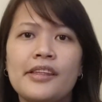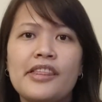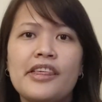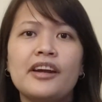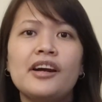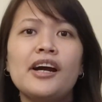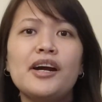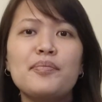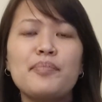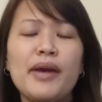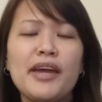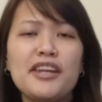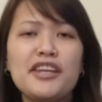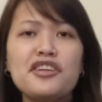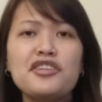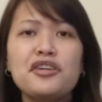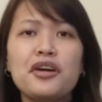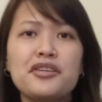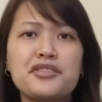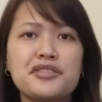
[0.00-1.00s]
There are
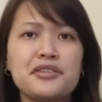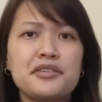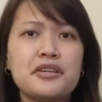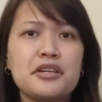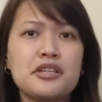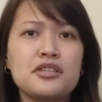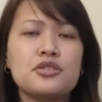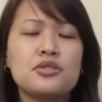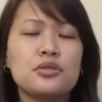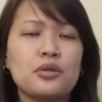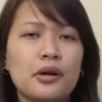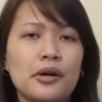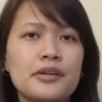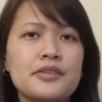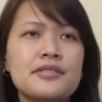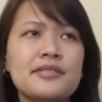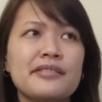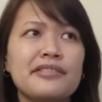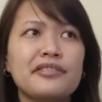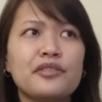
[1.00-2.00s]
many grocery
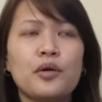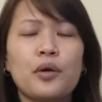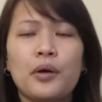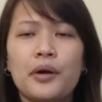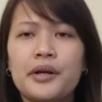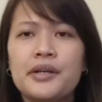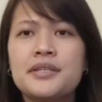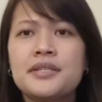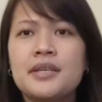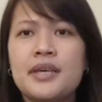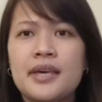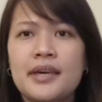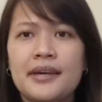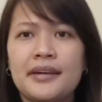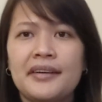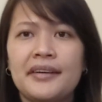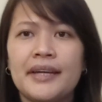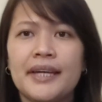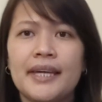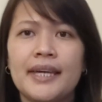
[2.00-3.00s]
stores, of course,
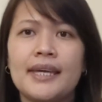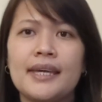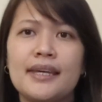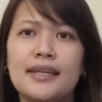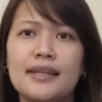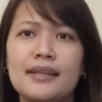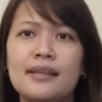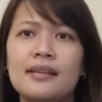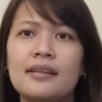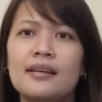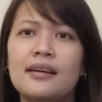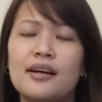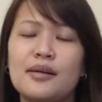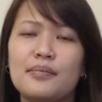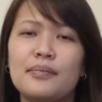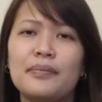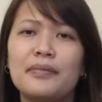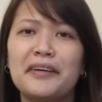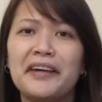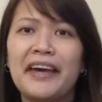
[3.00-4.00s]
here in
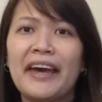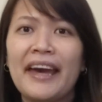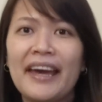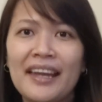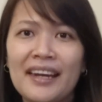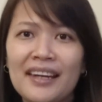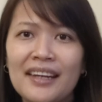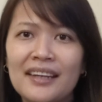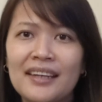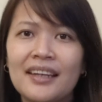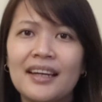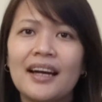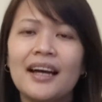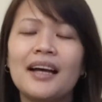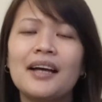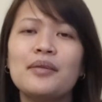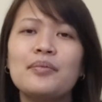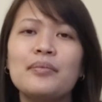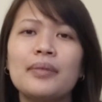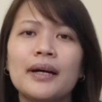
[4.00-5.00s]

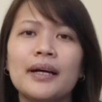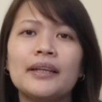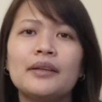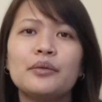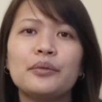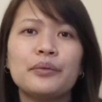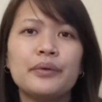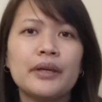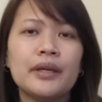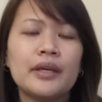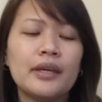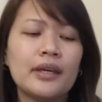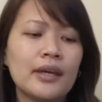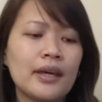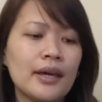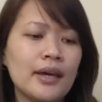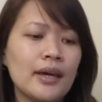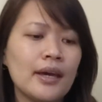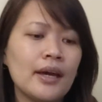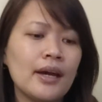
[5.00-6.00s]
Canada, but
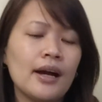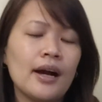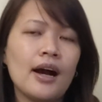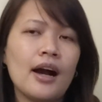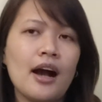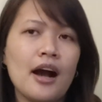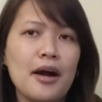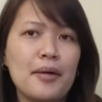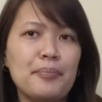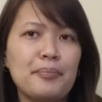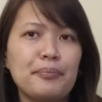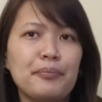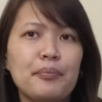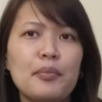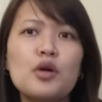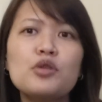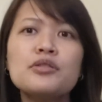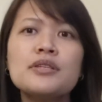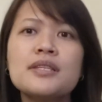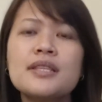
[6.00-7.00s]
we
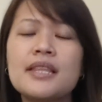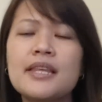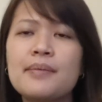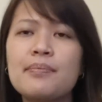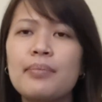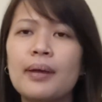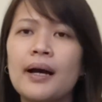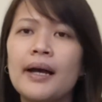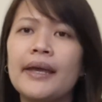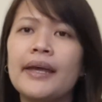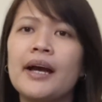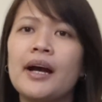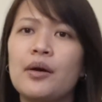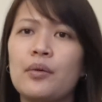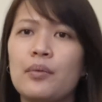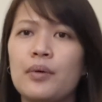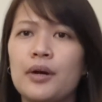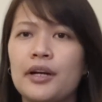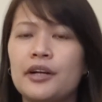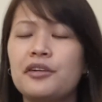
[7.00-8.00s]
mostly buy
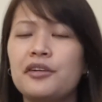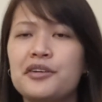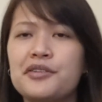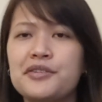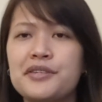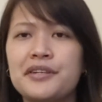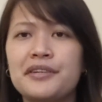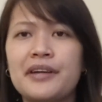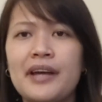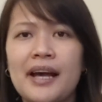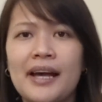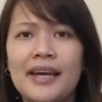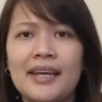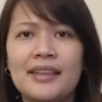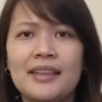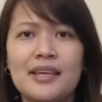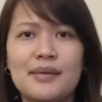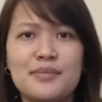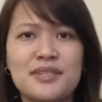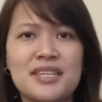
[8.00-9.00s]
our grocery
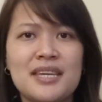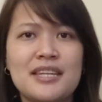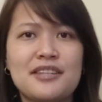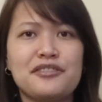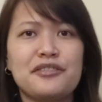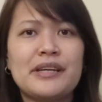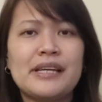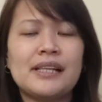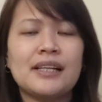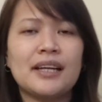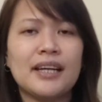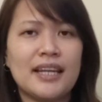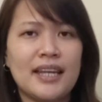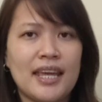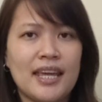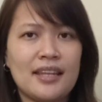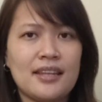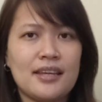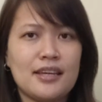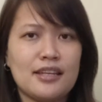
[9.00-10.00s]
items in Real
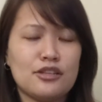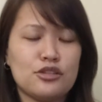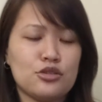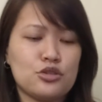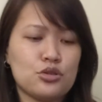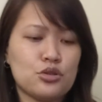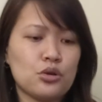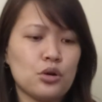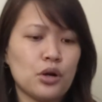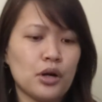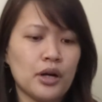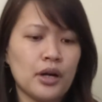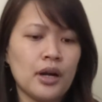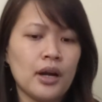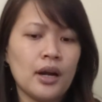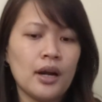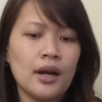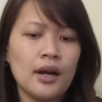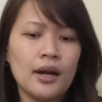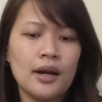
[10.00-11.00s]
Canadian Store.
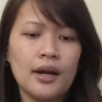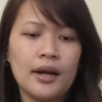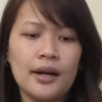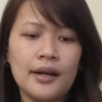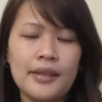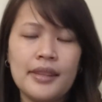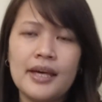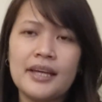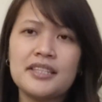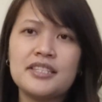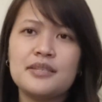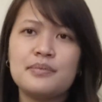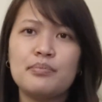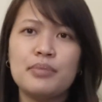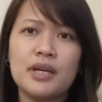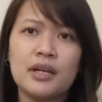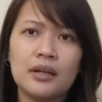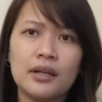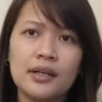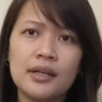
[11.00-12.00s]
That's
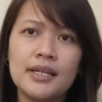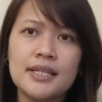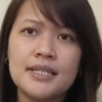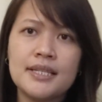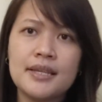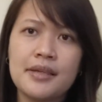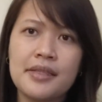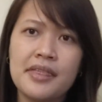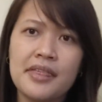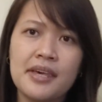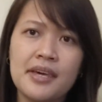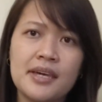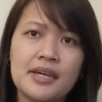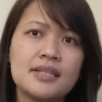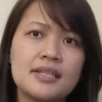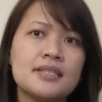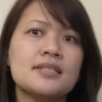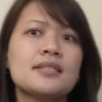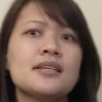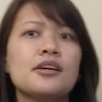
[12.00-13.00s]
because
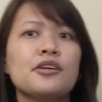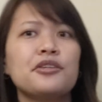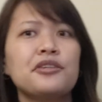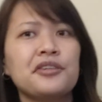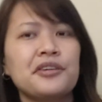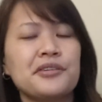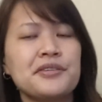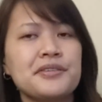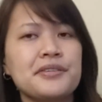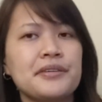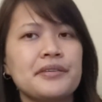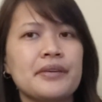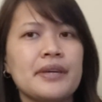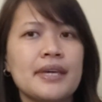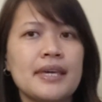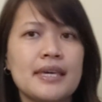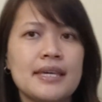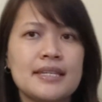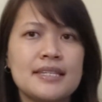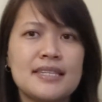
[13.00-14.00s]
this
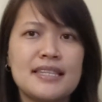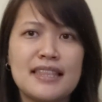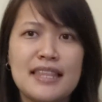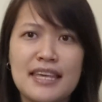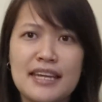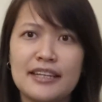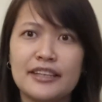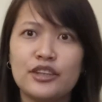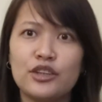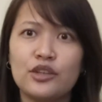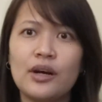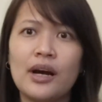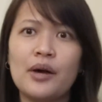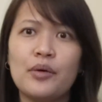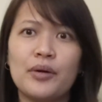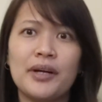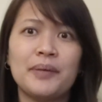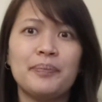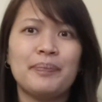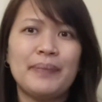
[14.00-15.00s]
grocery is near to
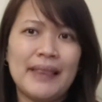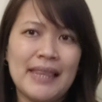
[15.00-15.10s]
our